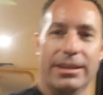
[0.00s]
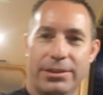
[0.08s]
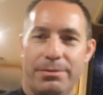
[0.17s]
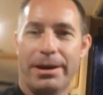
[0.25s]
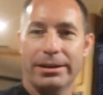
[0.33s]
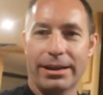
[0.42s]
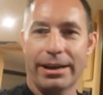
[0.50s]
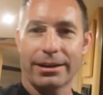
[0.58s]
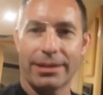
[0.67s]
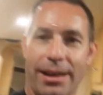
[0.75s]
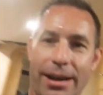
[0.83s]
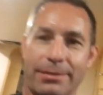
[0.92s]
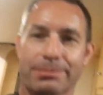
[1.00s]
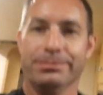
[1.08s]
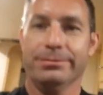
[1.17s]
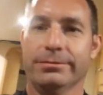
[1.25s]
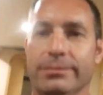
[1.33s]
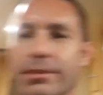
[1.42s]
About 9 o'clock.
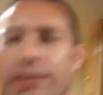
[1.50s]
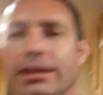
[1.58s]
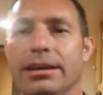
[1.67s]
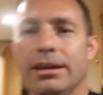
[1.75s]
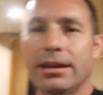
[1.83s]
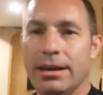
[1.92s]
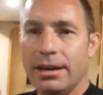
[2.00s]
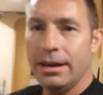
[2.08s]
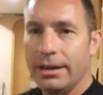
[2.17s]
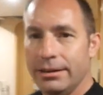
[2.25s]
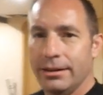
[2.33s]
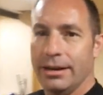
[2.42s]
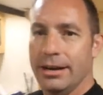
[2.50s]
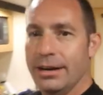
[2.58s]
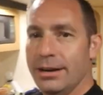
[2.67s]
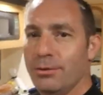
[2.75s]
And uh,